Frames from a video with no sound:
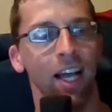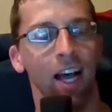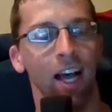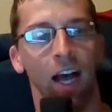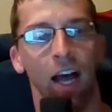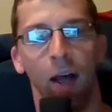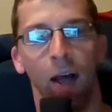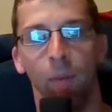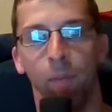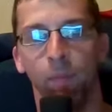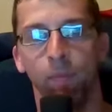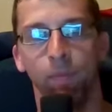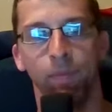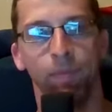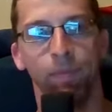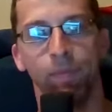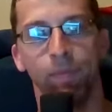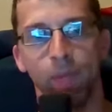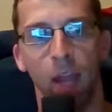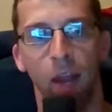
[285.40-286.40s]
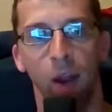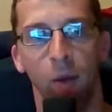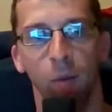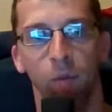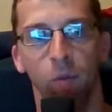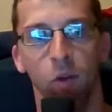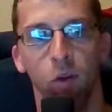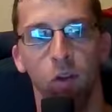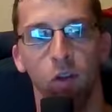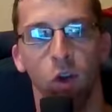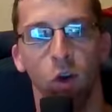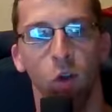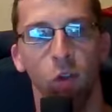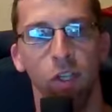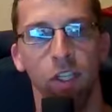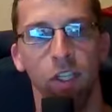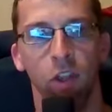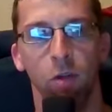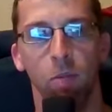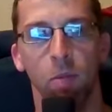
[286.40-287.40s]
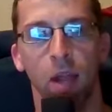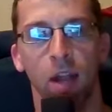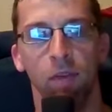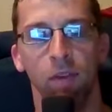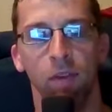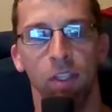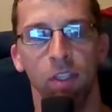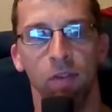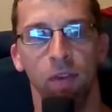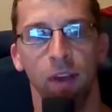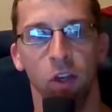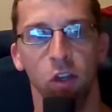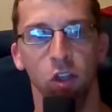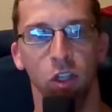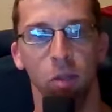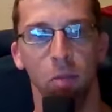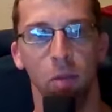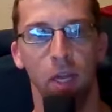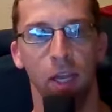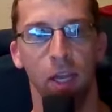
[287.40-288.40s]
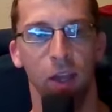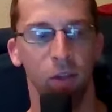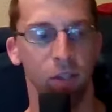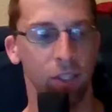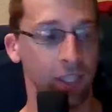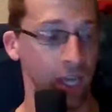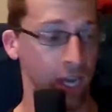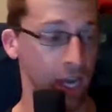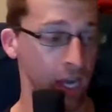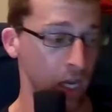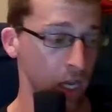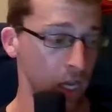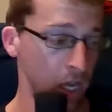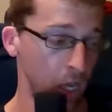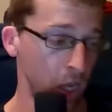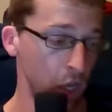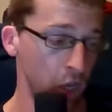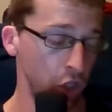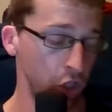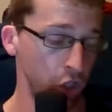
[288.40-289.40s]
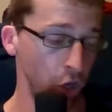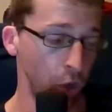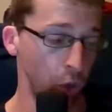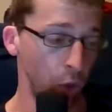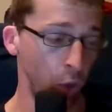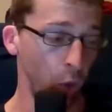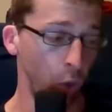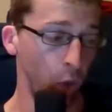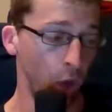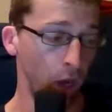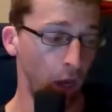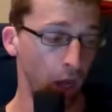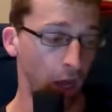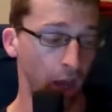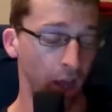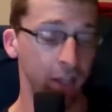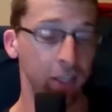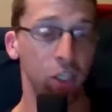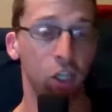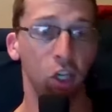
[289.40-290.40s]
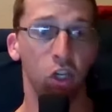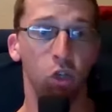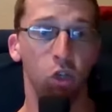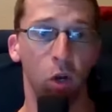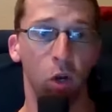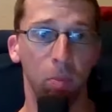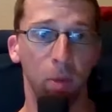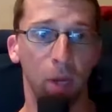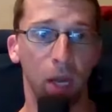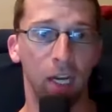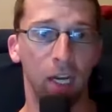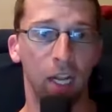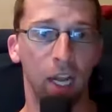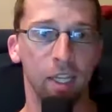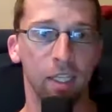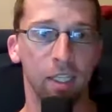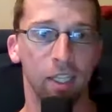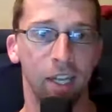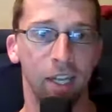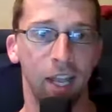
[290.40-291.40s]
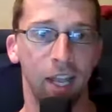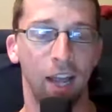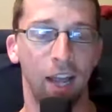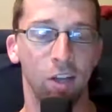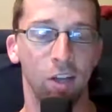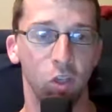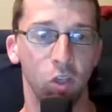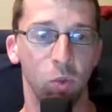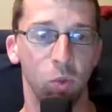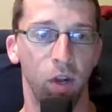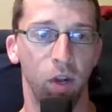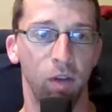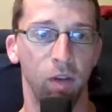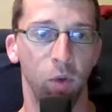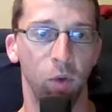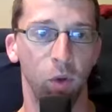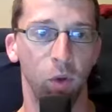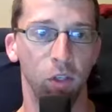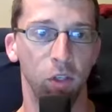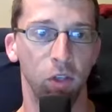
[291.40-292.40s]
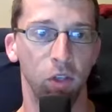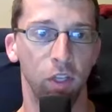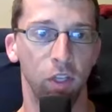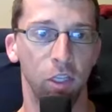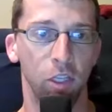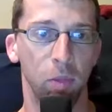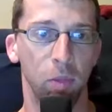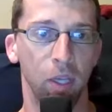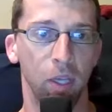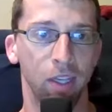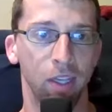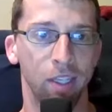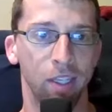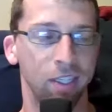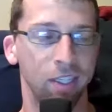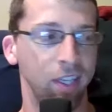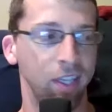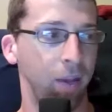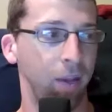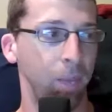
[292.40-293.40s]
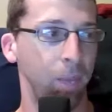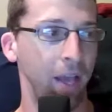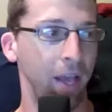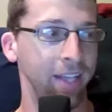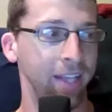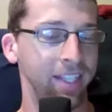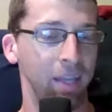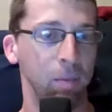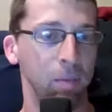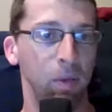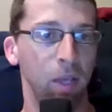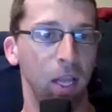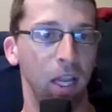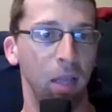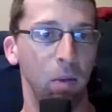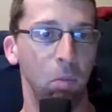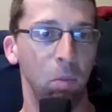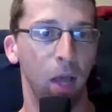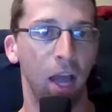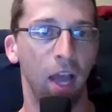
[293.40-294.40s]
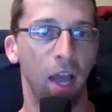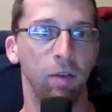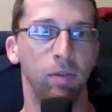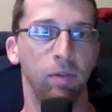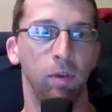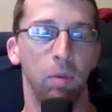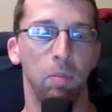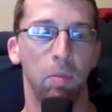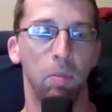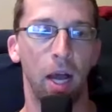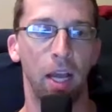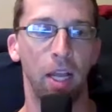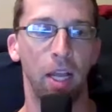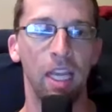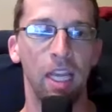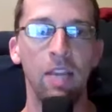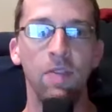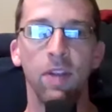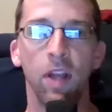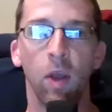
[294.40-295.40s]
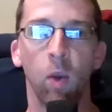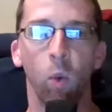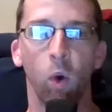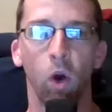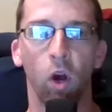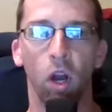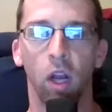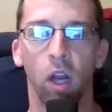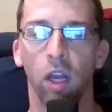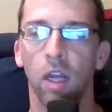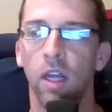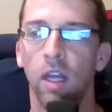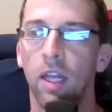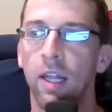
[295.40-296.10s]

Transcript: there's all these other benefits of actually being outside. So this is a short podcast today. I just wanted to focus on this because as I'm getting back from my evening walk,